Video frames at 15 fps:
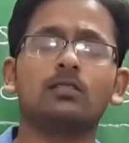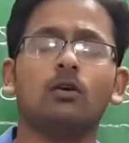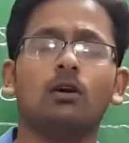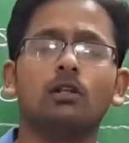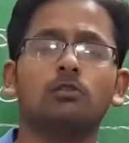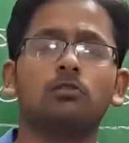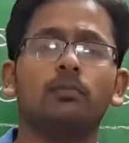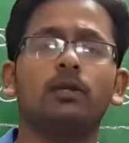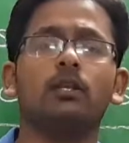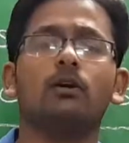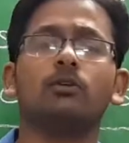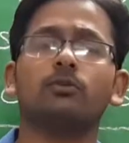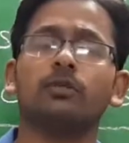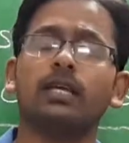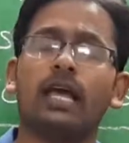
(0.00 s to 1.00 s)
also
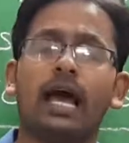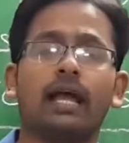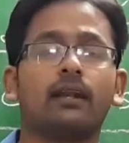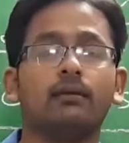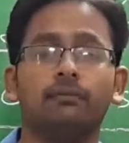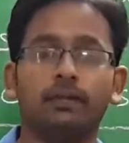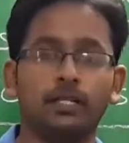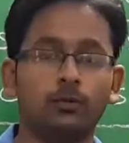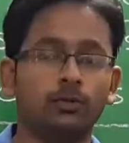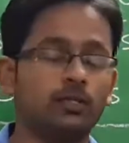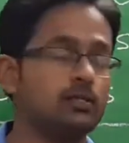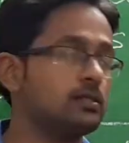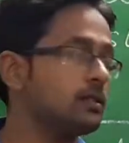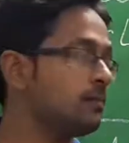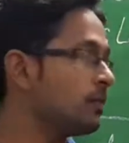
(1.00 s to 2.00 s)
belonged to the Arab
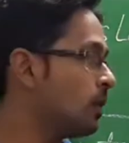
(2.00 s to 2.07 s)
Bedouins.